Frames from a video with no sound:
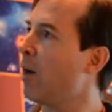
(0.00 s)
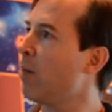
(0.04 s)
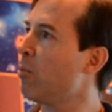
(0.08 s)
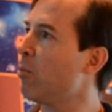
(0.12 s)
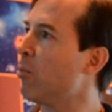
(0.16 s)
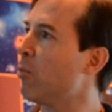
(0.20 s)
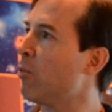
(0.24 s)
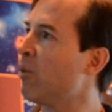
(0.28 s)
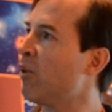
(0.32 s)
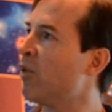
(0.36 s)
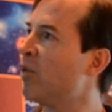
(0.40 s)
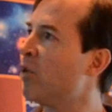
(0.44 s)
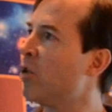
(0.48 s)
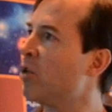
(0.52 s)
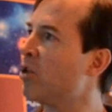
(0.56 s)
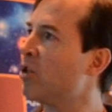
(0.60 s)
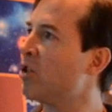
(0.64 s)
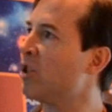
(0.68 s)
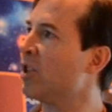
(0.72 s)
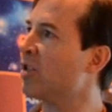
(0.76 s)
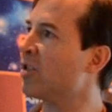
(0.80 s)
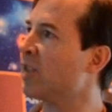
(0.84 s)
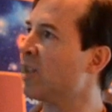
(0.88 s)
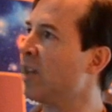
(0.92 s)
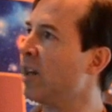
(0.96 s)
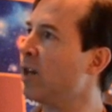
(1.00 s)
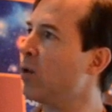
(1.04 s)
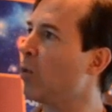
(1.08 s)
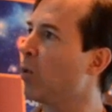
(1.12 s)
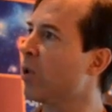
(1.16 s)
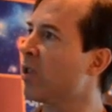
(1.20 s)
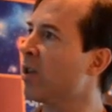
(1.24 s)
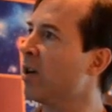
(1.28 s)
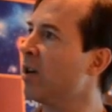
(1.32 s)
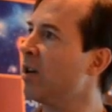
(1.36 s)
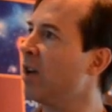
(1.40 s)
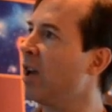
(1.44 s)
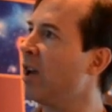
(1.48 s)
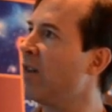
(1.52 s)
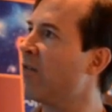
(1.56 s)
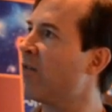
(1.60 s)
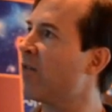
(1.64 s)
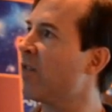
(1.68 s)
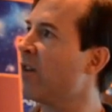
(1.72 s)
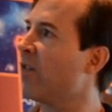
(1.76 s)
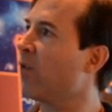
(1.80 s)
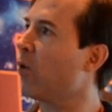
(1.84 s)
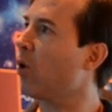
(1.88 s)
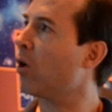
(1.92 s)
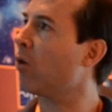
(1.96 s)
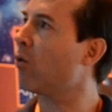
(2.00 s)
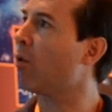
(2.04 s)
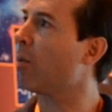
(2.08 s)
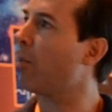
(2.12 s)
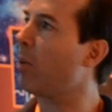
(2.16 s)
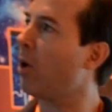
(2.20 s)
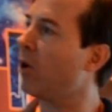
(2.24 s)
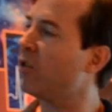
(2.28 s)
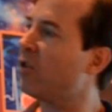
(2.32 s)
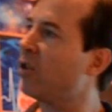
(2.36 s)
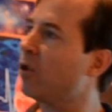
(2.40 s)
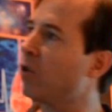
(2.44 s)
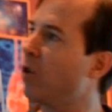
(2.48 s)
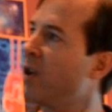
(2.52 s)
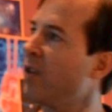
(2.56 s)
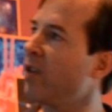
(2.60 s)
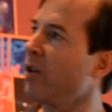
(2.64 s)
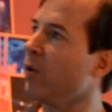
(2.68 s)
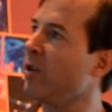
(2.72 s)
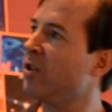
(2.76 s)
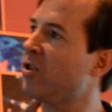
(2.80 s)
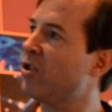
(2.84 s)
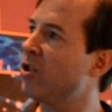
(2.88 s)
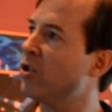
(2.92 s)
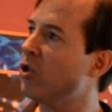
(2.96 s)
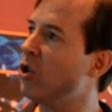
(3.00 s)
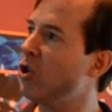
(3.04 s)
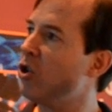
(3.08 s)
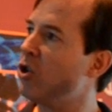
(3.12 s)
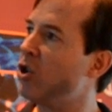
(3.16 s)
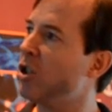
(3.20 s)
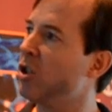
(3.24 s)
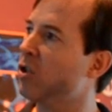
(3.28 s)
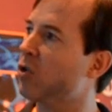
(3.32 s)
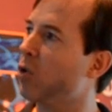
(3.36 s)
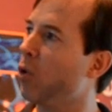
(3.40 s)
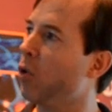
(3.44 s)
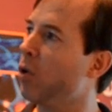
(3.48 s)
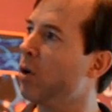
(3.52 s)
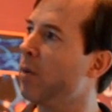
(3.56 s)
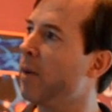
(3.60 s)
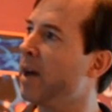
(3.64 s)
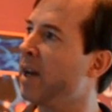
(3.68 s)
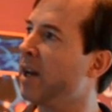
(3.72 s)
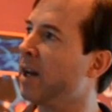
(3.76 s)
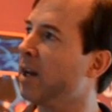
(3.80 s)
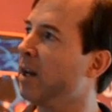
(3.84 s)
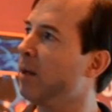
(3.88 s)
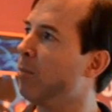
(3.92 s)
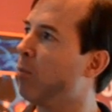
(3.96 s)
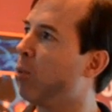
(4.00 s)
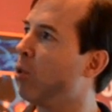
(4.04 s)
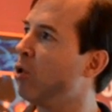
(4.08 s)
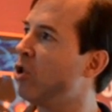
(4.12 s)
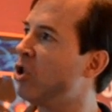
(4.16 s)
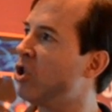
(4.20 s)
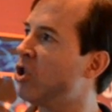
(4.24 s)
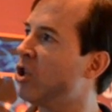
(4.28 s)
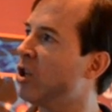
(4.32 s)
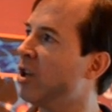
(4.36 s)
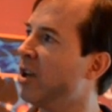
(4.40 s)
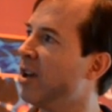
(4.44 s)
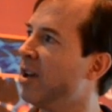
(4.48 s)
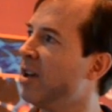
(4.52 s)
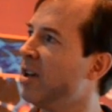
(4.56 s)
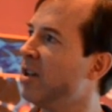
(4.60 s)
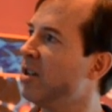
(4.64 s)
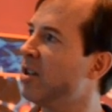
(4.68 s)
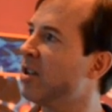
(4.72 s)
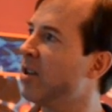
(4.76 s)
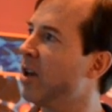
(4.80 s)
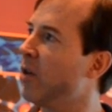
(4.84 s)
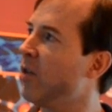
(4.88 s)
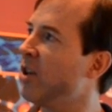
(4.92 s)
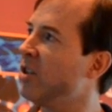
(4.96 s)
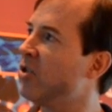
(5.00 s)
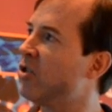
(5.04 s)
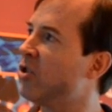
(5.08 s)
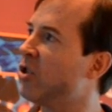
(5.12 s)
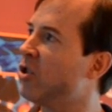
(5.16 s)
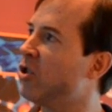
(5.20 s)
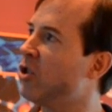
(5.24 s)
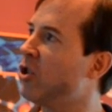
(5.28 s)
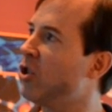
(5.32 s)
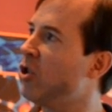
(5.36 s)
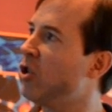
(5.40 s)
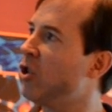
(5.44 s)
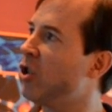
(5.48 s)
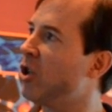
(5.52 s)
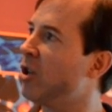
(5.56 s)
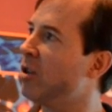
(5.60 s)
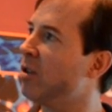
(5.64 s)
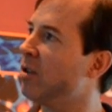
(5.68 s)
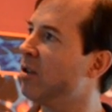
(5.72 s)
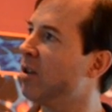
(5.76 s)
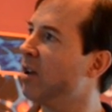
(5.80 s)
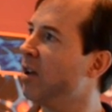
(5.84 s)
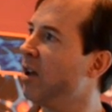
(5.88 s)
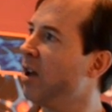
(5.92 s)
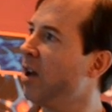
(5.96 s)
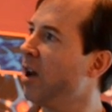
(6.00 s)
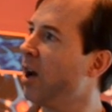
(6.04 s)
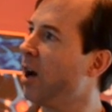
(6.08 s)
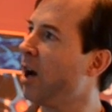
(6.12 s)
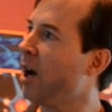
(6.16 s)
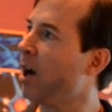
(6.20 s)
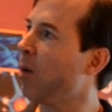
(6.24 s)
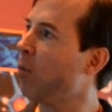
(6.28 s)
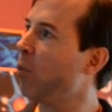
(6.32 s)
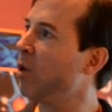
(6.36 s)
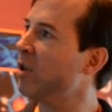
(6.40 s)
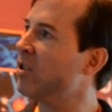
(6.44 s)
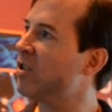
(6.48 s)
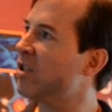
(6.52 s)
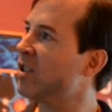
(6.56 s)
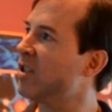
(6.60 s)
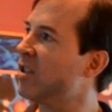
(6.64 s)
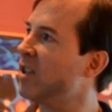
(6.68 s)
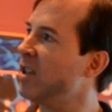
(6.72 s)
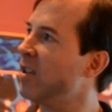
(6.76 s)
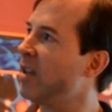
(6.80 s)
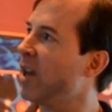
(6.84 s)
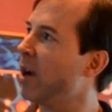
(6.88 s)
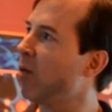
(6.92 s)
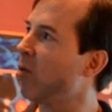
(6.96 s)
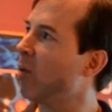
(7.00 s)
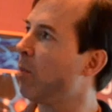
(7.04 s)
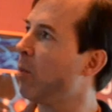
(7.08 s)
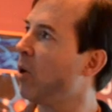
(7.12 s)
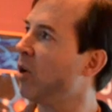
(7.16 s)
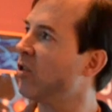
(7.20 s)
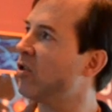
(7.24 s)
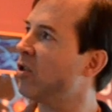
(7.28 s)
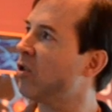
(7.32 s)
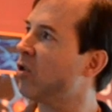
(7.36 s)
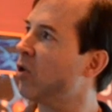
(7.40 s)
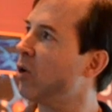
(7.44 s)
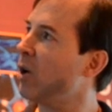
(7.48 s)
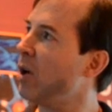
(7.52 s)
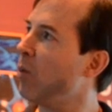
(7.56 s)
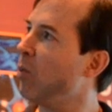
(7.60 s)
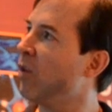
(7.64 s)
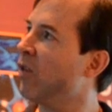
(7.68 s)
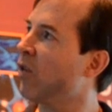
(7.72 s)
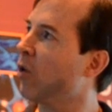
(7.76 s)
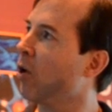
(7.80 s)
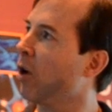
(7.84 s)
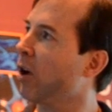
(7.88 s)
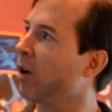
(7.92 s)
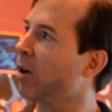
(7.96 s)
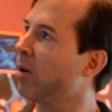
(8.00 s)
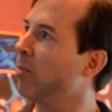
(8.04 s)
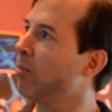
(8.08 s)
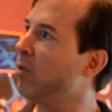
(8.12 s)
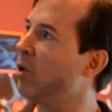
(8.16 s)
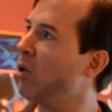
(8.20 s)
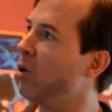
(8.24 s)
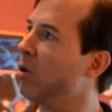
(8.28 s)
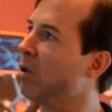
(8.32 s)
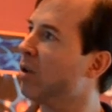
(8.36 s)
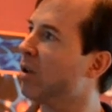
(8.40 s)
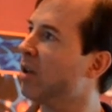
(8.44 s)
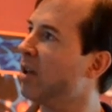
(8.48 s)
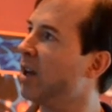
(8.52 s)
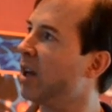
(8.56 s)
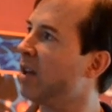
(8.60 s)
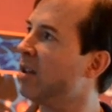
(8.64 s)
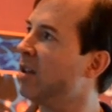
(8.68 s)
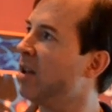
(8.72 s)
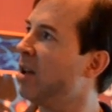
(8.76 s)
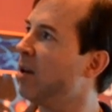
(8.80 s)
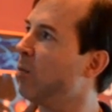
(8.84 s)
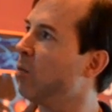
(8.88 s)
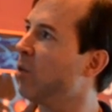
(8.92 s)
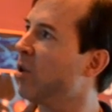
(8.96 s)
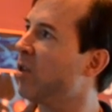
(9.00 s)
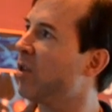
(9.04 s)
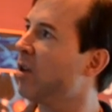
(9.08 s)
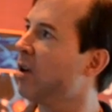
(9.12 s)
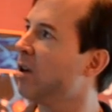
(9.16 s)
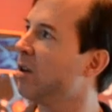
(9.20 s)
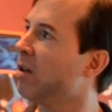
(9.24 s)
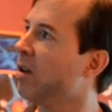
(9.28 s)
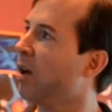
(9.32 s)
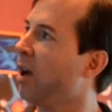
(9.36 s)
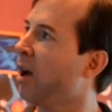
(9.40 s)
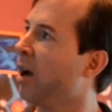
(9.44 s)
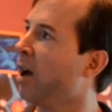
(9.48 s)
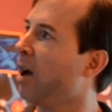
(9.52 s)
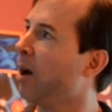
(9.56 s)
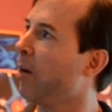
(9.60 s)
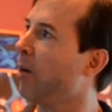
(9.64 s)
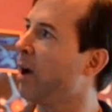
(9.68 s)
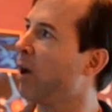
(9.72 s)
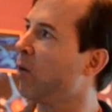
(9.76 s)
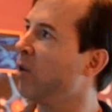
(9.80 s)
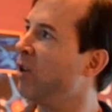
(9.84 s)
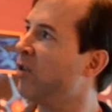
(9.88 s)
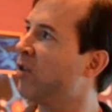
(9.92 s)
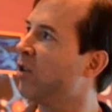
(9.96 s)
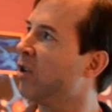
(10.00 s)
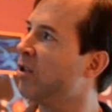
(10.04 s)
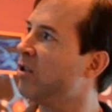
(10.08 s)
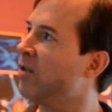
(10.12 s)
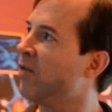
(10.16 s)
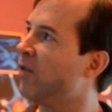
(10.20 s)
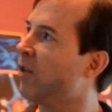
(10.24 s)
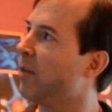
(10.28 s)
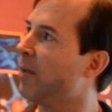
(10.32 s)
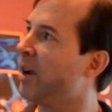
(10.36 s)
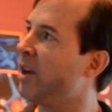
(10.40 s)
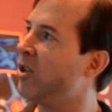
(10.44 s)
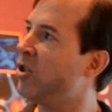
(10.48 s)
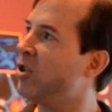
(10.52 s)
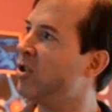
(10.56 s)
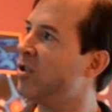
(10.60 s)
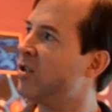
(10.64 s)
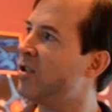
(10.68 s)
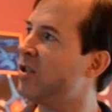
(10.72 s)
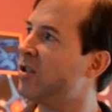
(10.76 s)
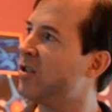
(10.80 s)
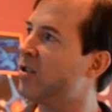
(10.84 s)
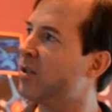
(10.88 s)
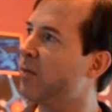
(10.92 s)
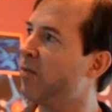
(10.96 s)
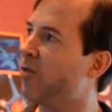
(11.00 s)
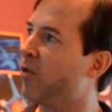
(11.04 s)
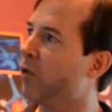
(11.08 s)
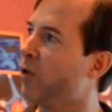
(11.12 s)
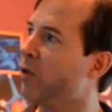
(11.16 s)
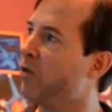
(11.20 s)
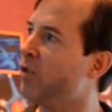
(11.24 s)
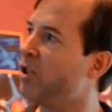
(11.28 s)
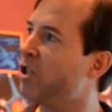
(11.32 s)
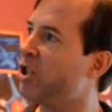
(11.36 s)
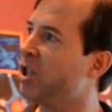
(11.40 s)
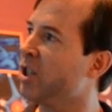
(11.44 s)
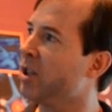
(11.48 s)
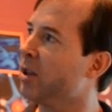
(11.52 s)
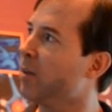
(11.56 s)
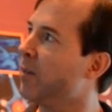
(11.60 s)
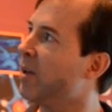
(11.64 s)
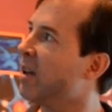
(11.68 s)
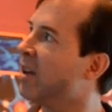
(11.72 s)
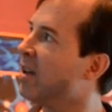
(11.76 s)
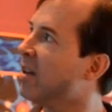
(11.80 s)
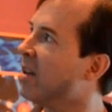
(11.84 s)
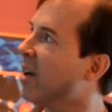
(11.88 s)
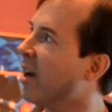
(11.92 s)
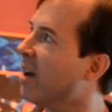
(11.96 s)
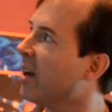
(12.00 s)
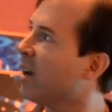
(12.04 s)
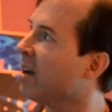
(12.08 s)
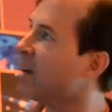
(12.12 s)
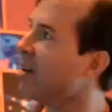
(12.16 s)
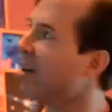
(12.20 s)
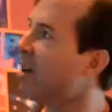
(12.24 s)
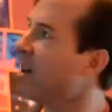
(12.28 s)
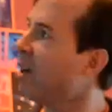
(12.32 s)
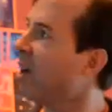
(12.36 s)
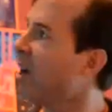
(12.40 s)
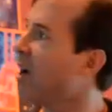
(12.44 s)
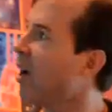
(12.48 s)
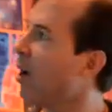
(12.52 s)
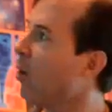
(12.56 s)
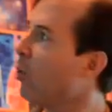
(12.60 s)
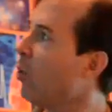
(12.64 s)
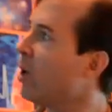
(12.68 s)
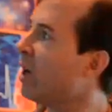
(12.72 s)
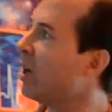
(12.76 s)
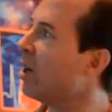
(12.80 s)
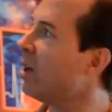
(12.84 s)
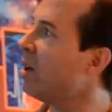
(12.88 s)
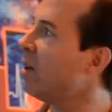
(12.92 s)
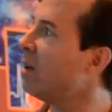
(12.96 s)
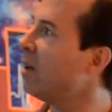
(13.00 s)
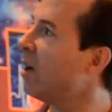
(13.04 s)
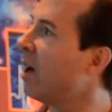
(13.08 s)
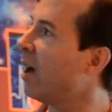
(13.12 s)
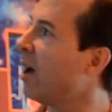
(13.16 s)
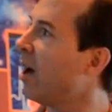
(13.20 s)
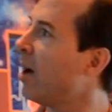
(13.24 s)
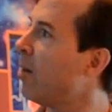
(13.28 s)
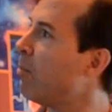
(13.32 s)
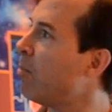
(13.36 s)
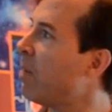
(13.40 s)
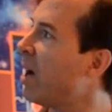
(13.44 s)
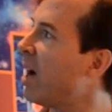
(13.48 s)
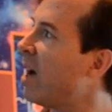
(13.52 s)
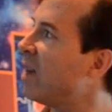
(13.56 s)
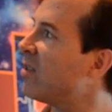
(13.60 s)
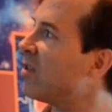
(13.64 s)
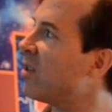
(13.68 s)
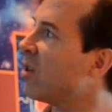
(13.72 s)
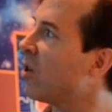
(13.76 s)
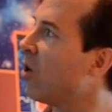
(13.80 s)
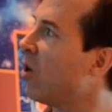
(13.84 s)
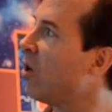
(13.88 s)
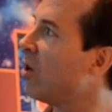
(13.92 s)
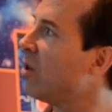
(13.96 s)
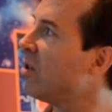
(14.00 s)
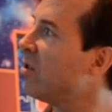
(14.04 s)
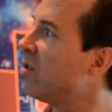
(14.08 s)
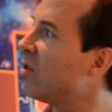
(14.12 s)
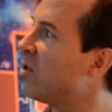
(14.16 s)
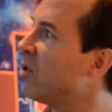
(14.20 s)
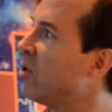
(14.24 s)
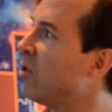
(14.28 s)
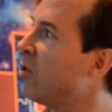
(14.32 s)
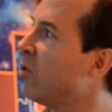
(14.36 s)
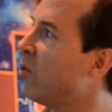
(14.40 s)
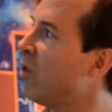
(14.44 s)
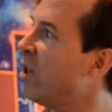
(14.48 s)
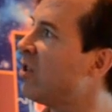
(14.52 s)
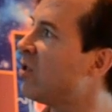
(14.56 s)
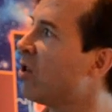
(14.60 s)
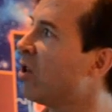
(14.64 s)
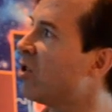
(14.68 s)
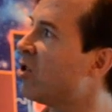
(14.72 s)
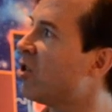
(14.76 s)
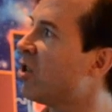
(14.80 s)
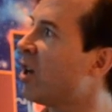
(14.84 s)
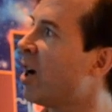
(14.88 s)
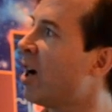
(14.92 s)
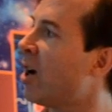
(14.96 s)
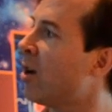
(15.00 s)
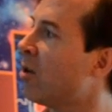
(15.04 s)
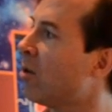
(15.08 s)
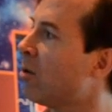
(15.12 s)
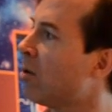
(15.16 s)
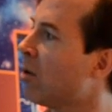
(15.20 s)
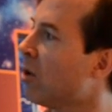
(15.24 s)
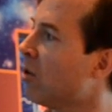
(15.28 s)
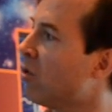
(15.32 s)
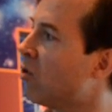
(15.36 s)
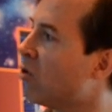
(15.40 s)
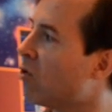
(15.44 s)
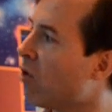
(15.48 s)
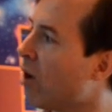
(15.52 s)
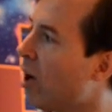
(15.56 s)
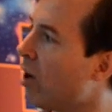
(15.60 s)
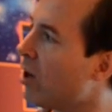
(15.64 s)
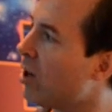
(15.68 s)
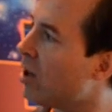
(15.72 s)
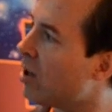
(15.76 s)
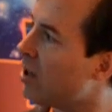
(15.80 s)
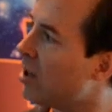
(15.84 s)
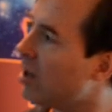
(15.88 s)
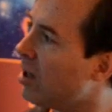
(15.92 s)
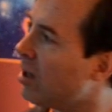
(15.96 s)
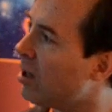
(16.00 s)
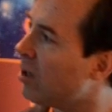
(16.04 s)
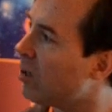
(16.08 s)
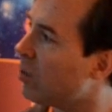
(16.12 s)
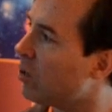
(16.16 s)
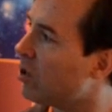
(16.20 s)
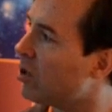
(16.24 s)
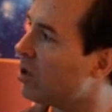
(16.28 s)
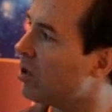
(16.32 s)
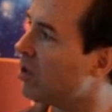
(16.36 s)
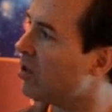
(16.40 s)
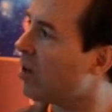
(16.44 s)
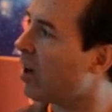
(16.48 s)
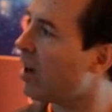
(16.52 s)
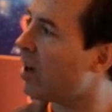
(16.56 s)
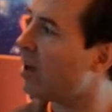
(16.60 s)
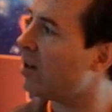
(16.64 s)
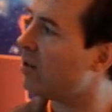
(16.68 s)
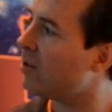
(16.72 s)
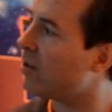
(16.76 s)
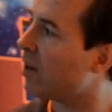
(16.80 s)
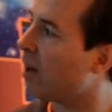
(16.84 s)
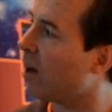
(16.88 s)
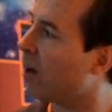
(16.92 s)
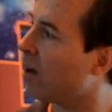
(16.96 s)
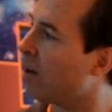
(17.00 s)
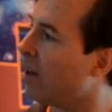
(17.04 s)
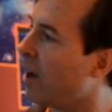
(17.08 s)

The researcher that's linked with it, if they've got a repository at their institution, it's automatically pushed to their institution. Once it's in that repository, we've got compute connected in with it, our research information system for enriching the metadata. We can pass it on to Research Data Australia here, which is ANZ, our